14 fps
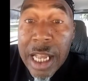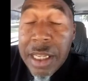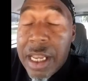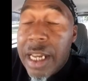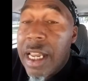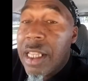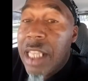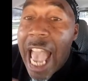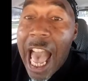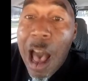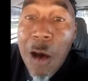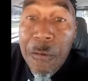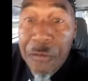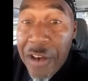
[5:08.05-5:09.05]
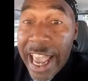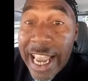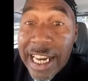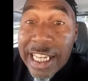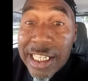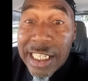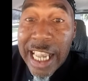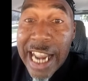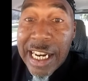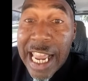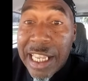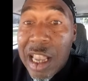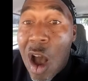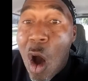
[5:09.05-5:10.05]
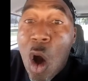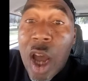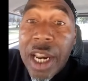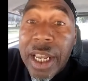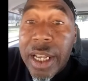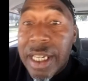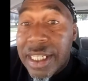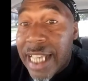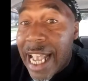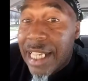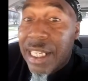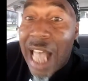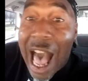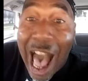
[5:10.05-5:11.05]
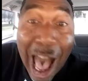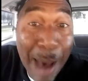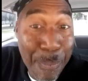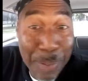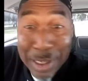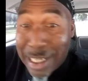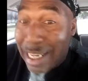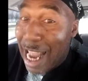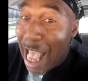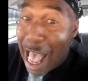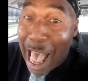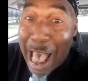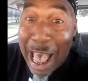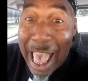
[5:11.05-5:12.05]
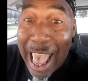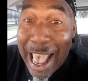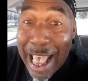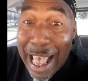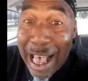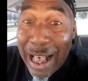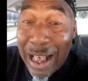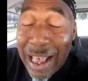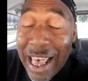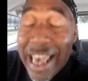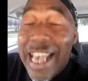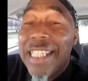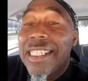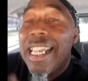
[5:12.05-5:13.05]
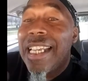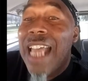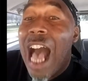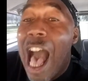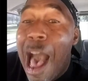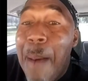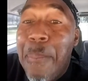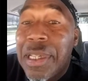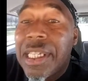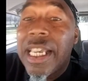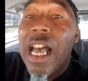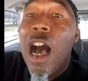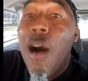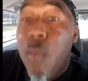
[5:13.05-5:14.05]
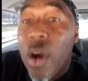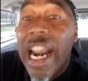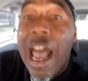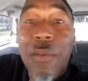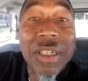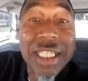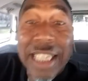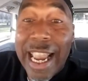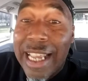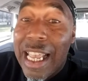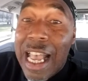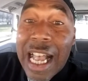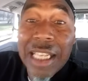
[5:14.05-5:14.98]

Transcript: now the Nadal fan is saying that the article says the opposite I, uh, uh, it's saying the opposite of what I was saying.